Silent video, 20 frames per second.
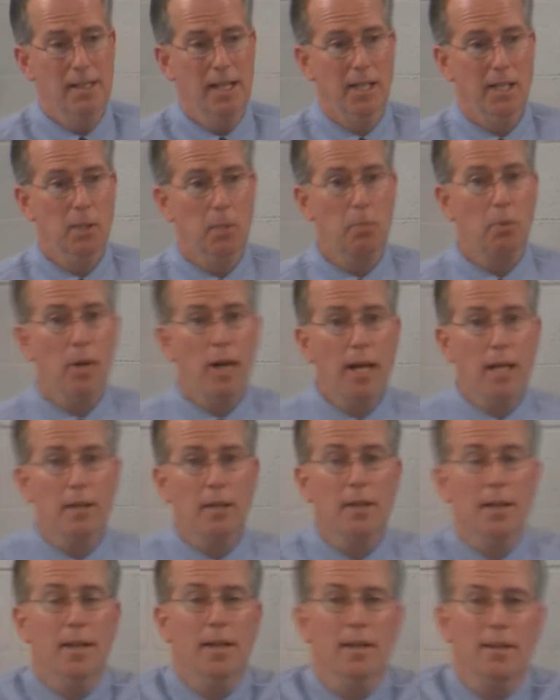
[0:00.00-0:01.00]
and you're
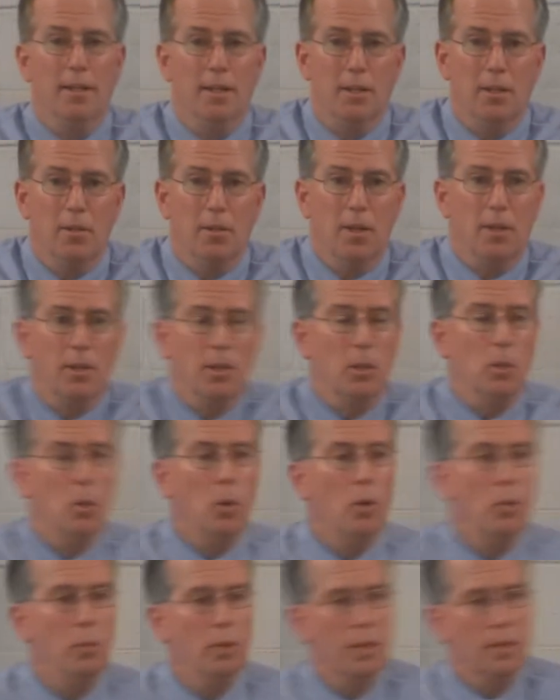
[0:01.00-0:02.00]
praying that, that the
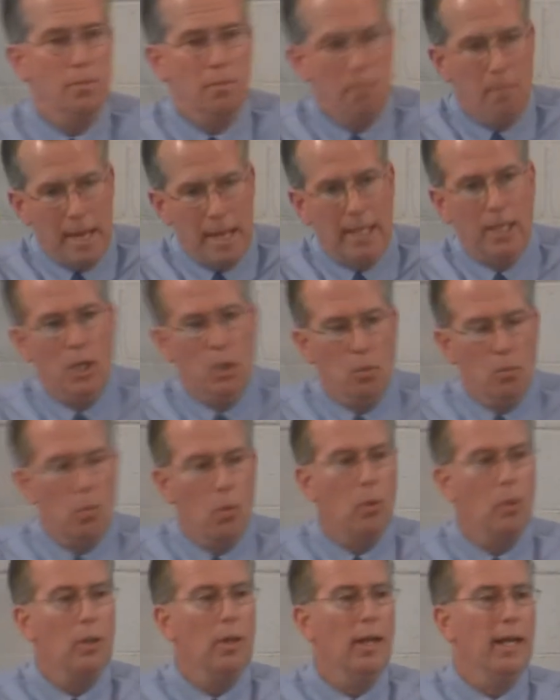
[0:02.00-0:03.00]
Lord would make you
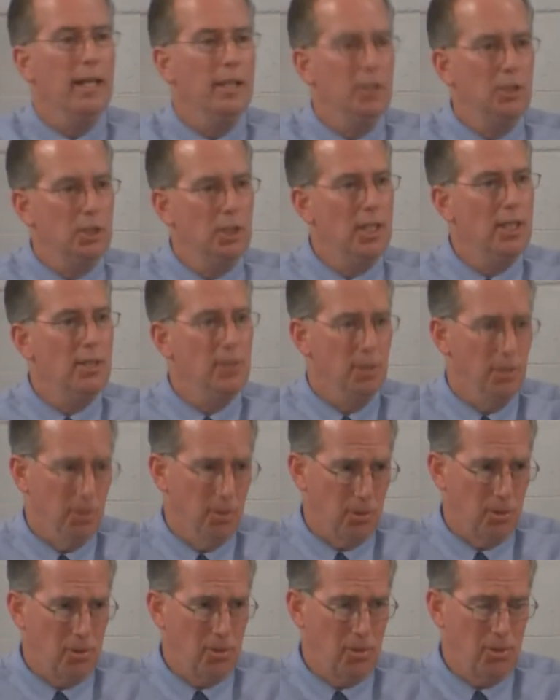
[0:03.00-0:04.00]
more like
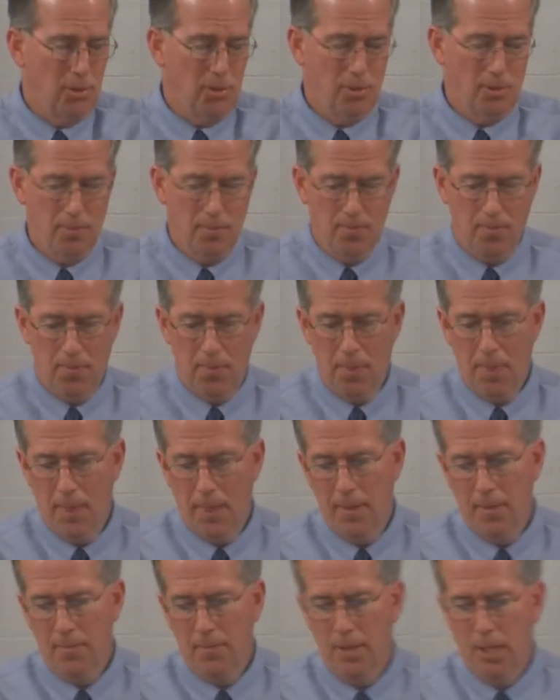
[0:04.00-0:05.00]
Jesus,
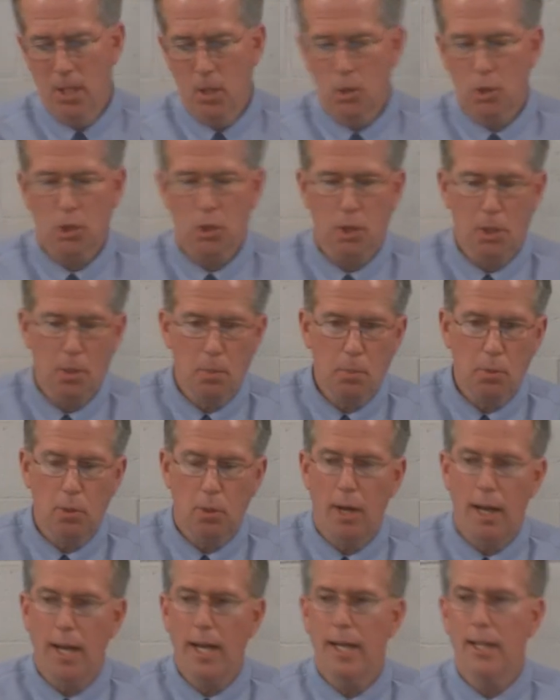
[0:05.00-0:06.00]
that you should
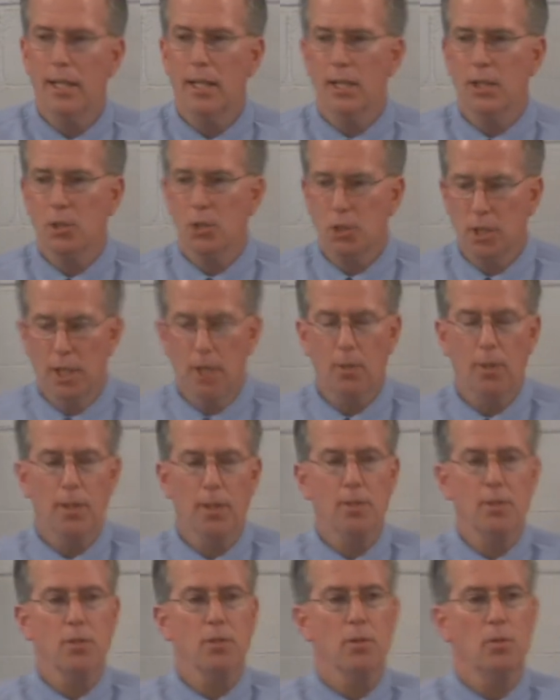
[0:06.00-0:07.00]
pray in
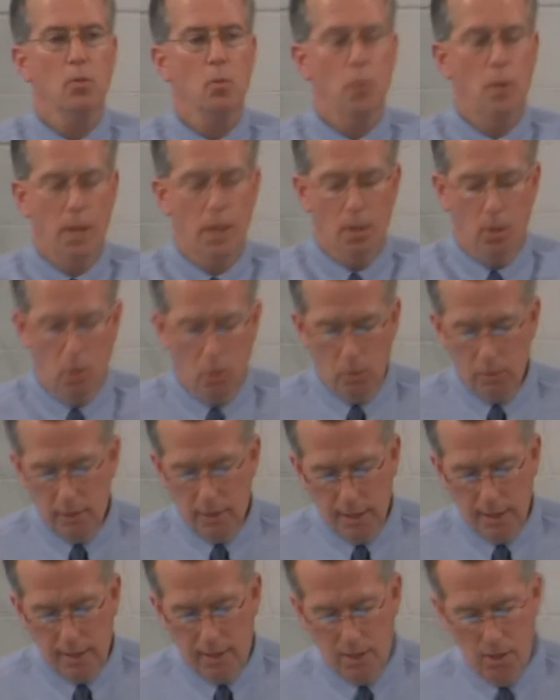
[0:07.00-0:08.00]
secret where
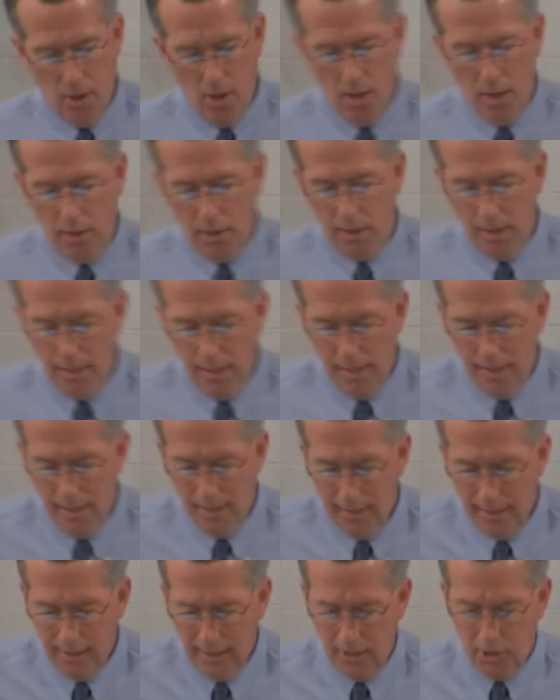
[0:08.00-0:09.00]
only God
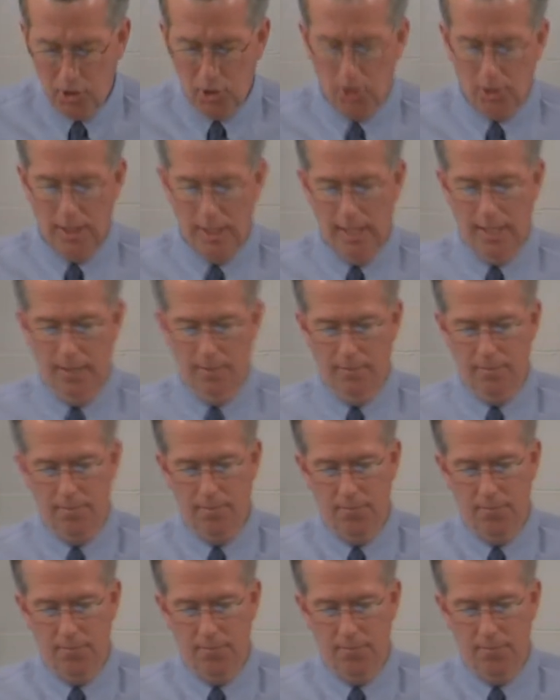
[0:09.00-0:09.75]
can see.